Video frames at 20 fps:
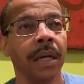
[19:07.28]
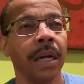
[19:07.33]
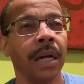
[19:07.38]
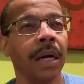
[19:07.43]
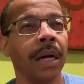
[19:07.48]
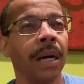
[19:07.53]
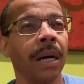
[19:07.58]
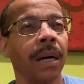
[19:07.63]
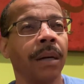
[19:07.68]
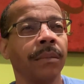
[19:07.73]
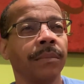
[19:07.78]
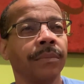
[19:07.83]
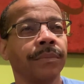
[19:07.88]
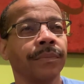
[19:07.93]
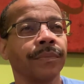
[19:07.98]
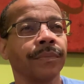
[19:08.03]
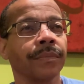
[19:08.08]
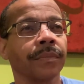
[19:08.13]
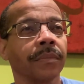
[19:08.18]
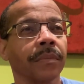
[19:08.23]

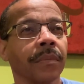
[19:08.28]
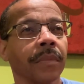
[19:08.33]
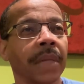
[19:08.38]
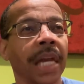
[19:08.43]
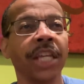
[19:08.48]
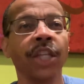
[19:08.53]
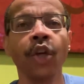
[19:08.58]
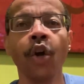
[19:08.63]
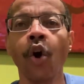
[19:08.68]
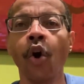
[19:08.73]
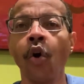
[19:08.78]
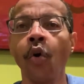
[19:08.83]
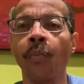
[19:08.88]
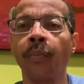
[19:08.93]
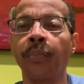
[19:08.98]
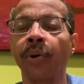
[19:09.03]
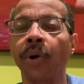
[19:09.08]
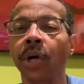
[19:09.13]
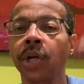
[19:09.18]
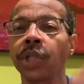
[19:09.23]
um, and your own
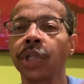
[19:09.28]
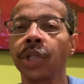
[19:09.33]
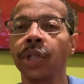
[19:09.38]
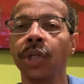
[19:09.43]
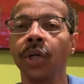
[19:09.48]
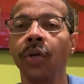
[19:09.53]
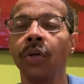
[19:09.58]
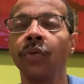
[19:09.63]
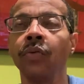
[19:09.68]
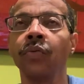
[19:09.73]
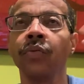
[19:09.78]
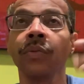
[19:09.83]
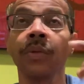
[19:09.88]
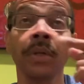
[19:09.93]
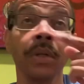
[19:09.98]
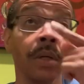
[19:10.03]
personal